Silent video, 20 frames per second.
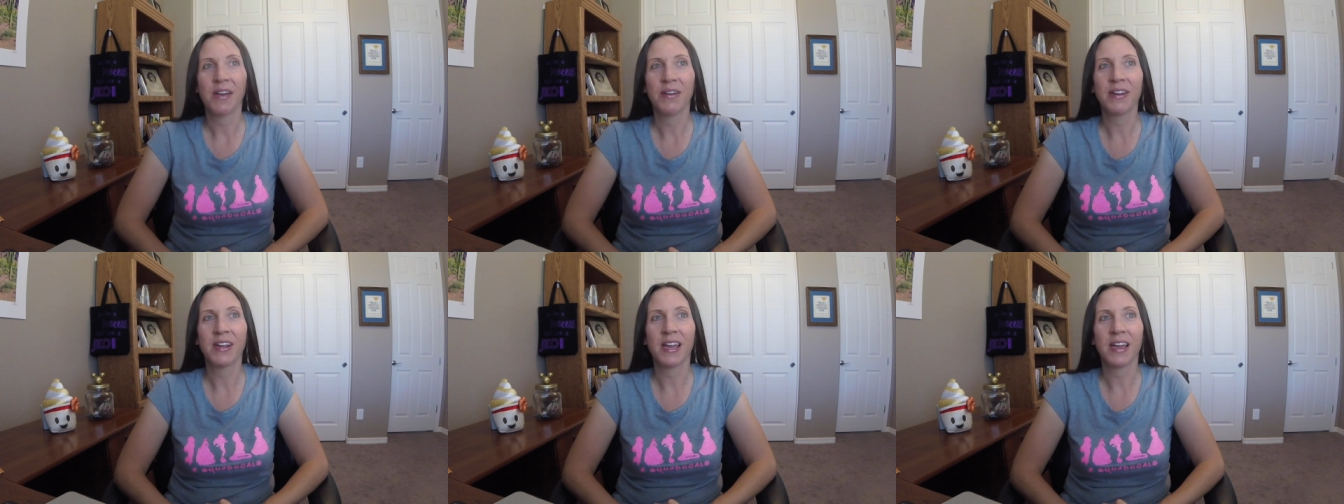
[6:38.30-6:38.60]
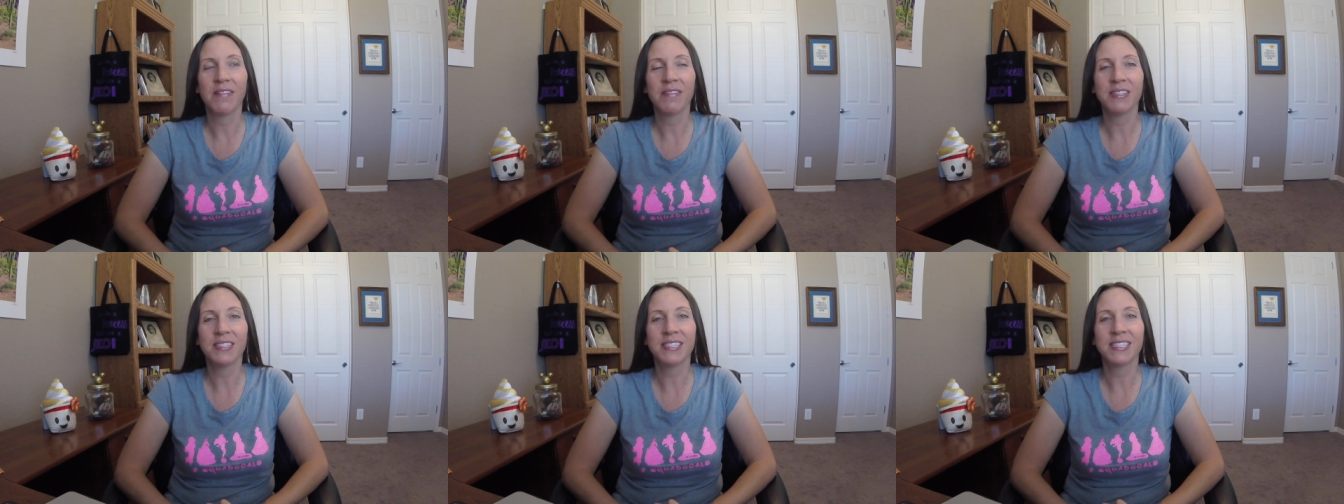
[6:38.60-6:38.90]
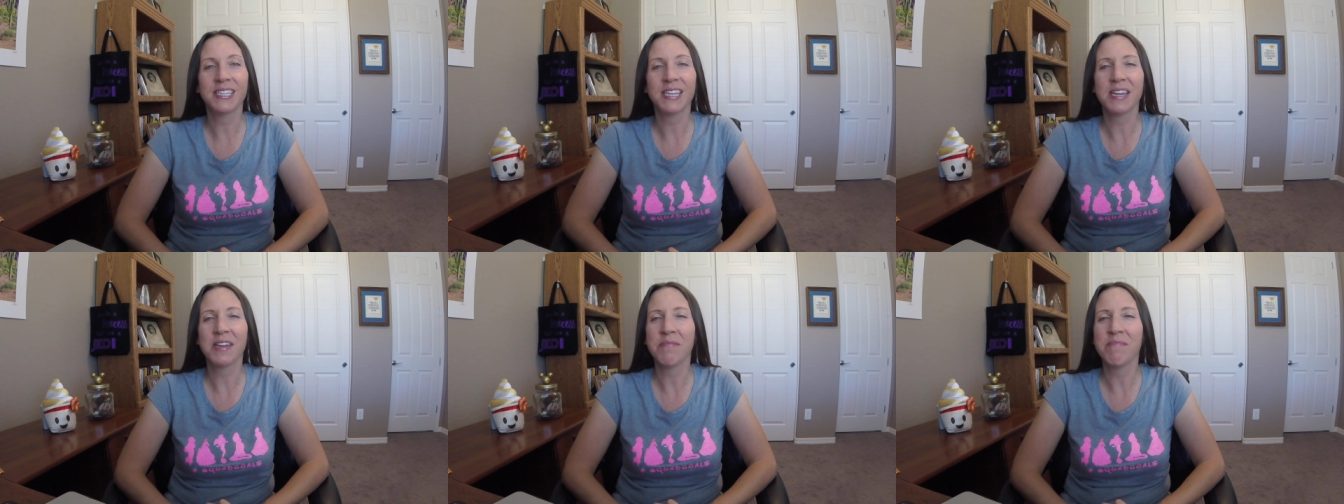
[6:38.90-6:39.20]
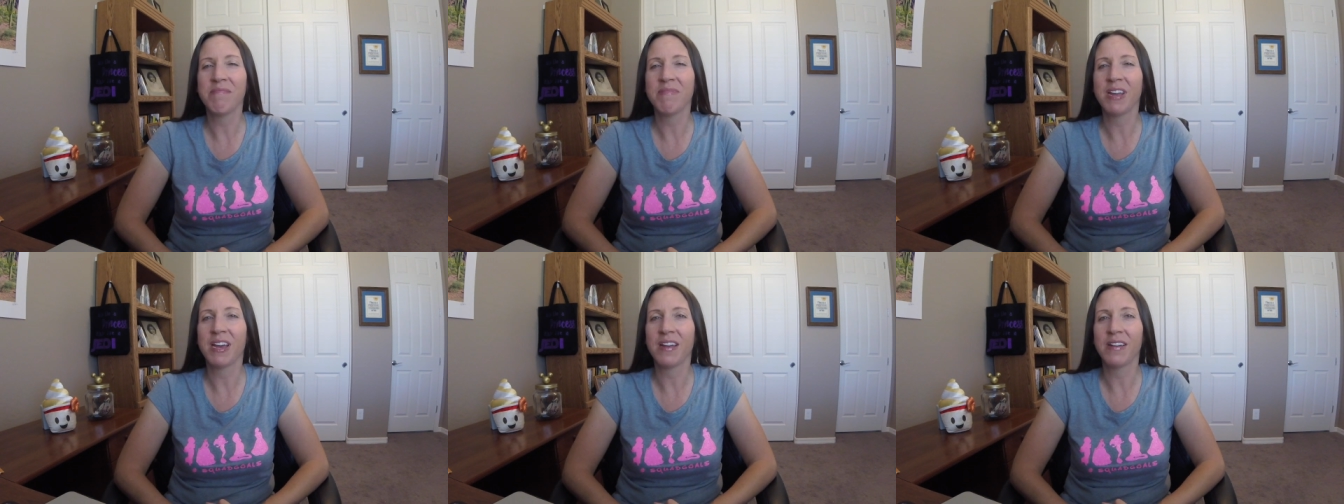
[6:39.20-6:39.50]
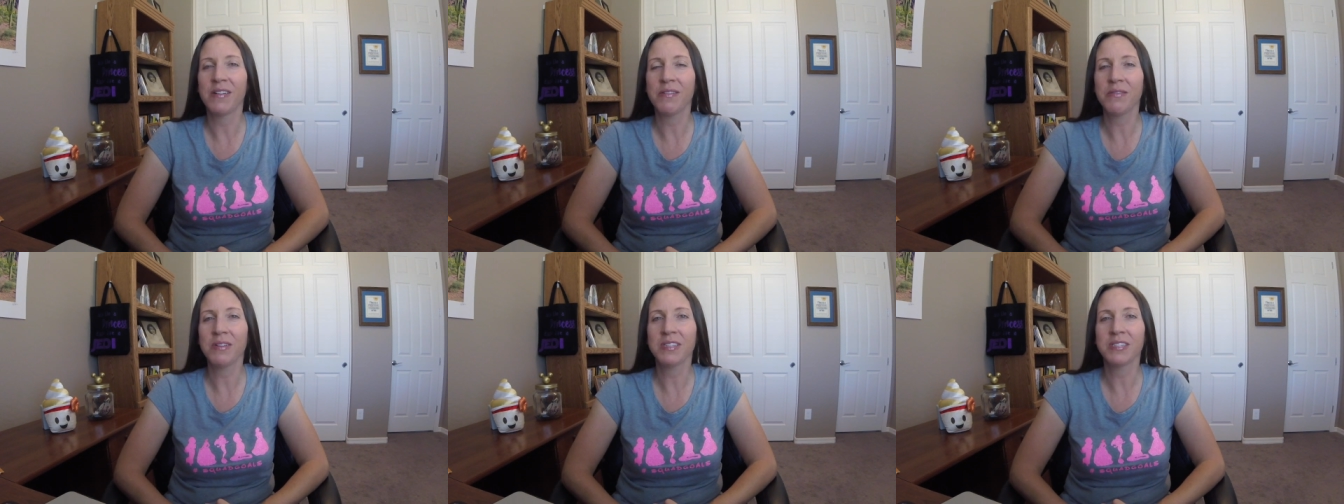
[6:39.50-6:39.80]
I would have to say I'm
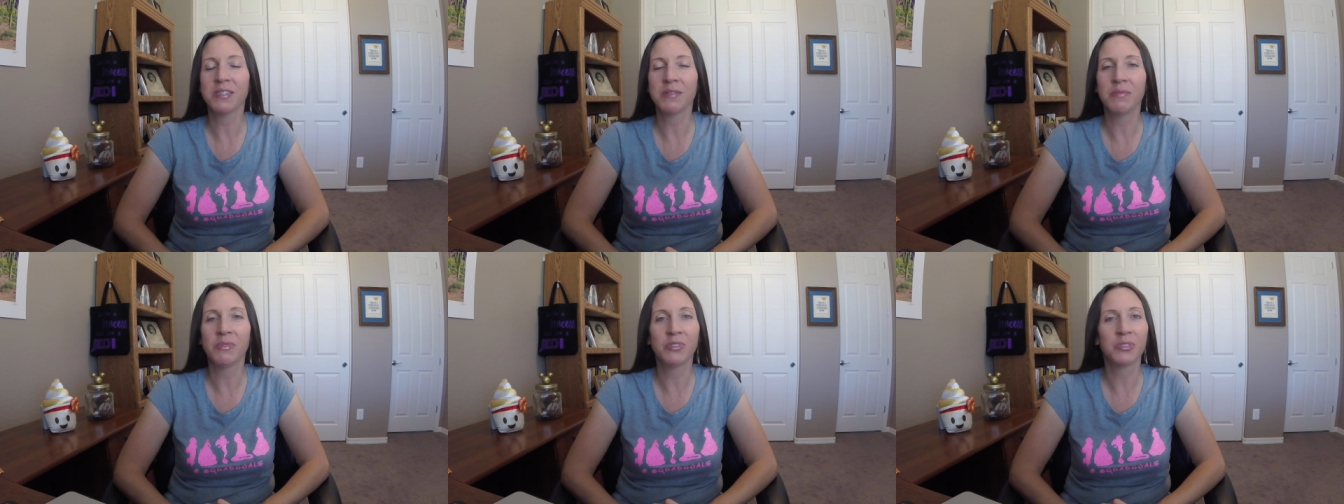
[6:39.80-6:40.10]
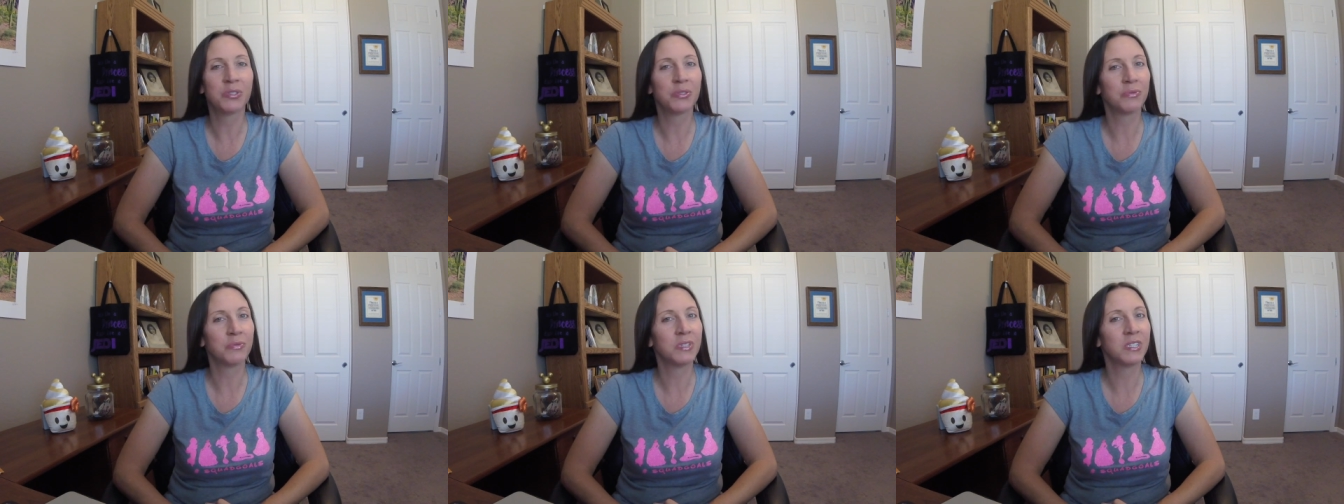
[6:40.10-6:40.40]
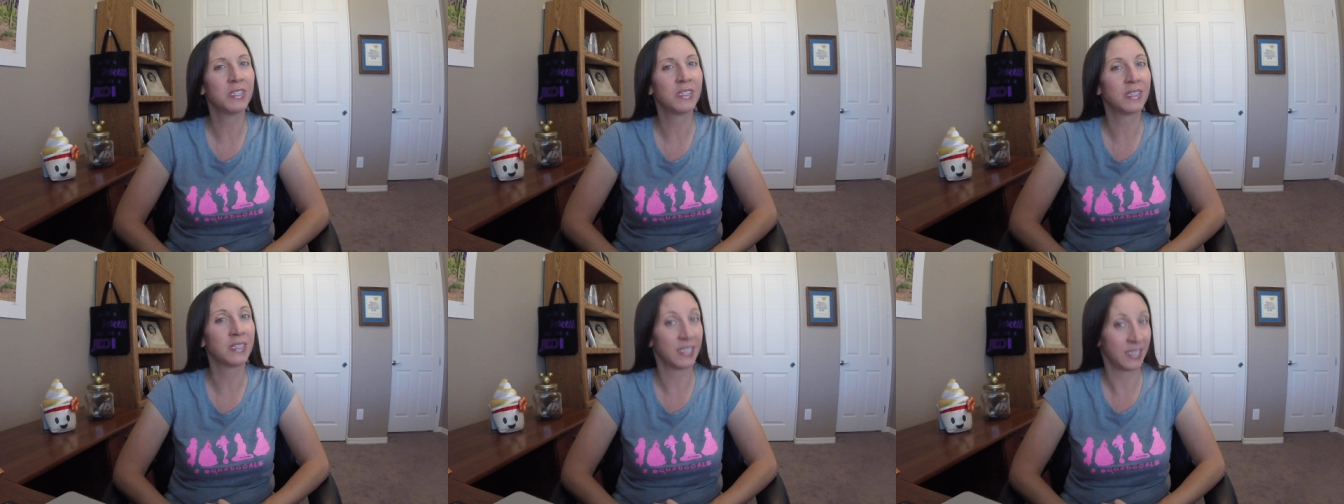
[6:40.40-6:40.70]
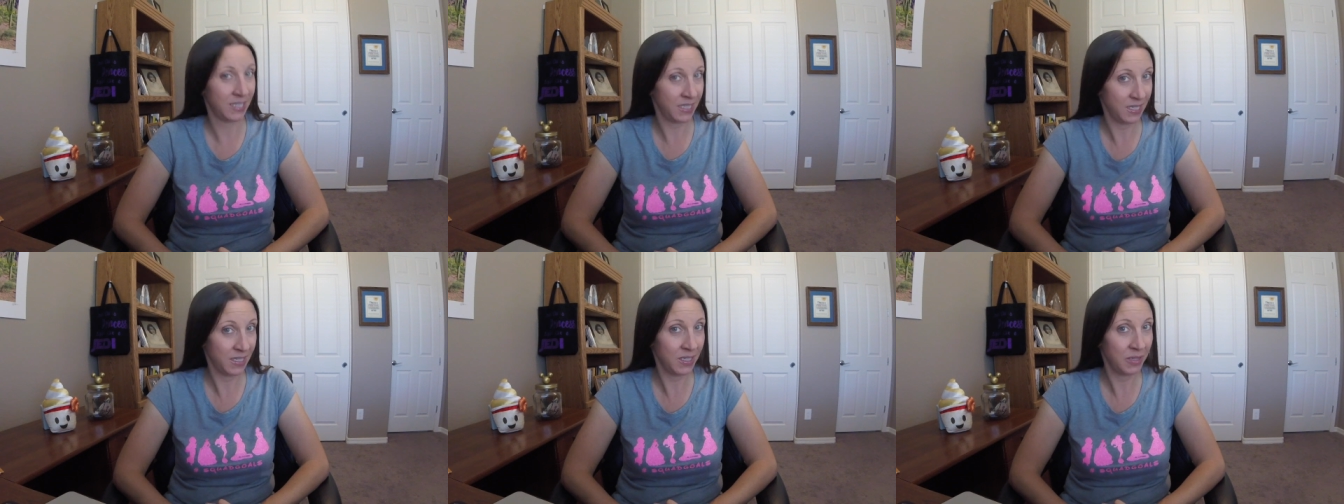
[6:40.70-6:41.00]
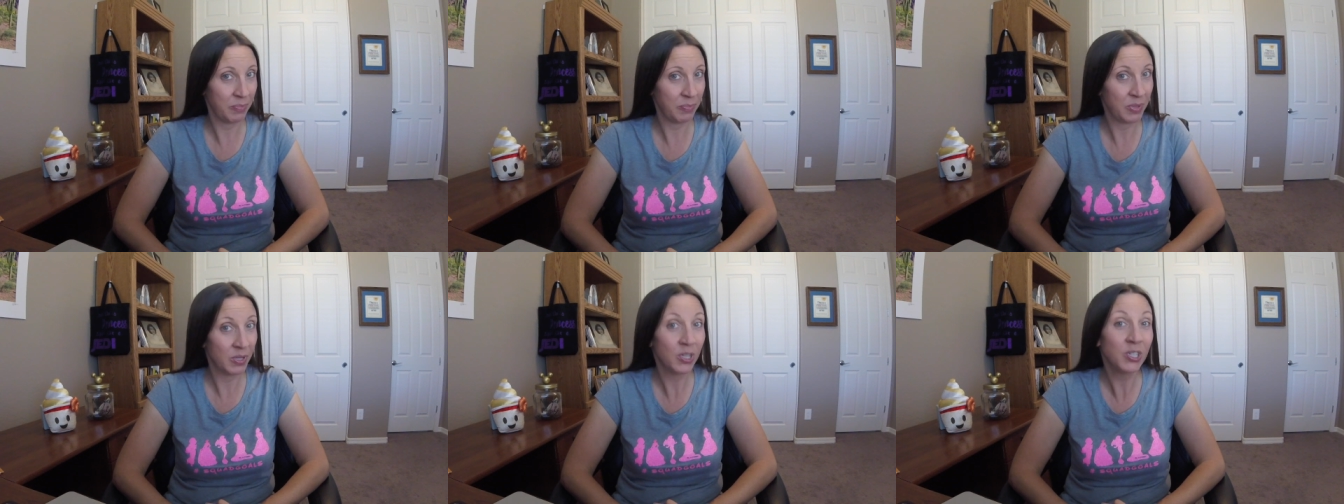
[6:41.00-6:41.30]
not always the most realistic
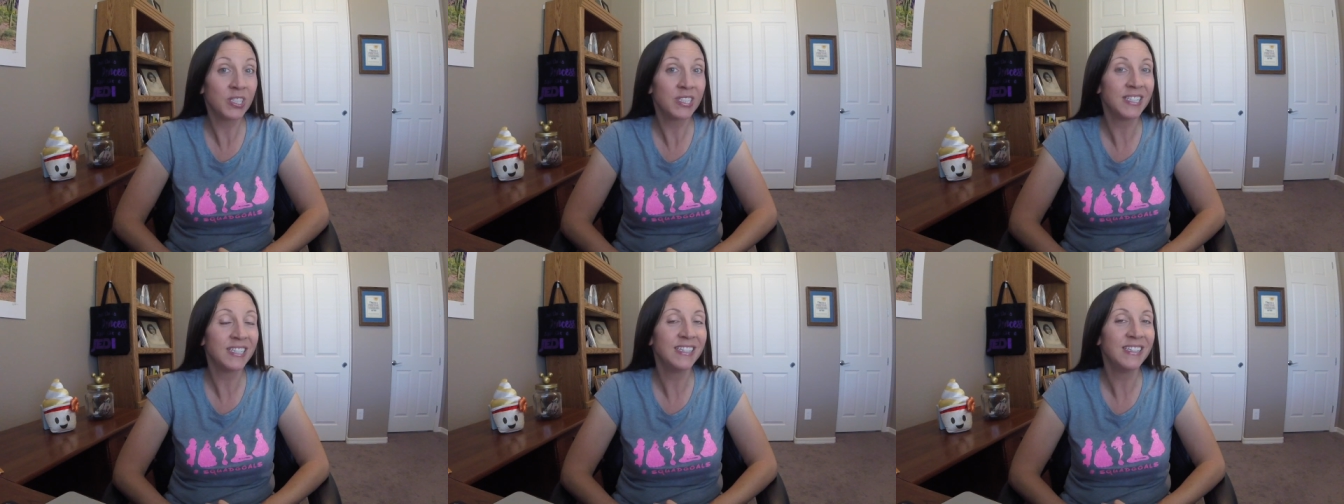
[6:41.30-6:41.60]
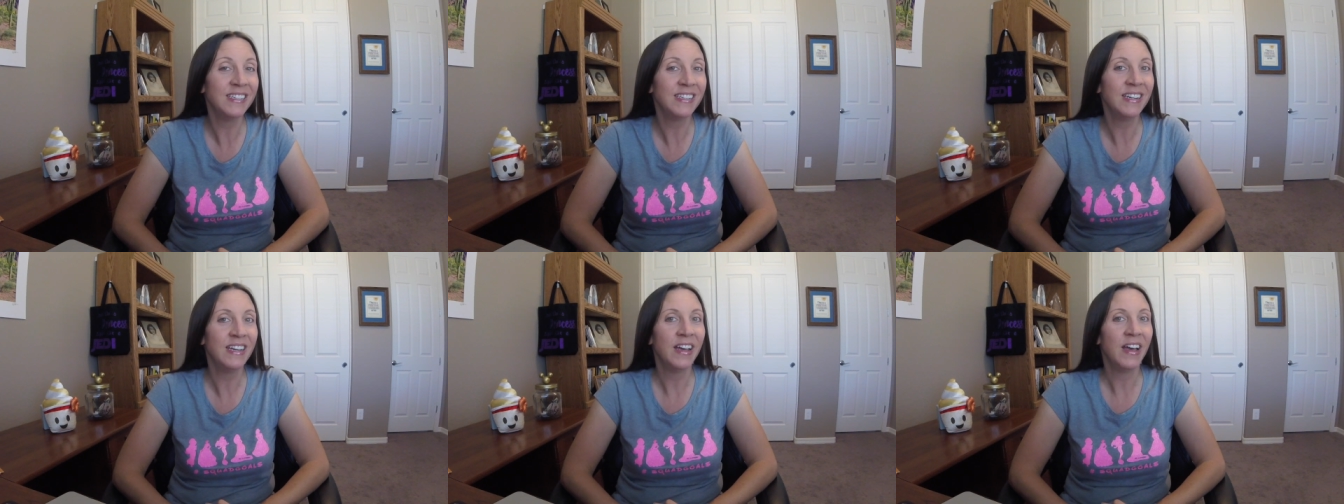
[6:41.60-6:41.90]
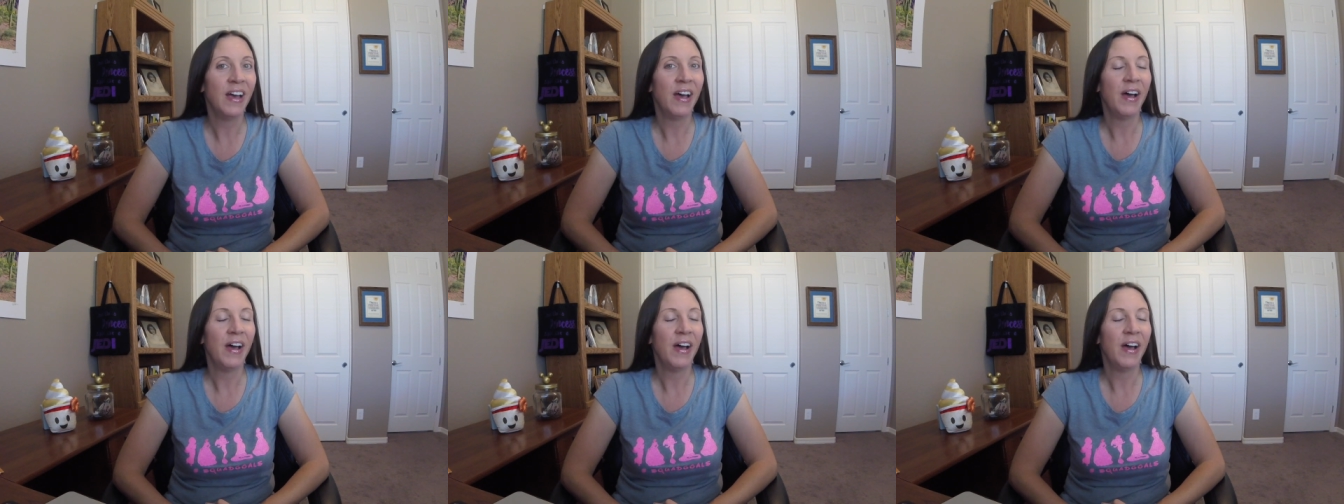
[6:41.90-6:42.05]
person.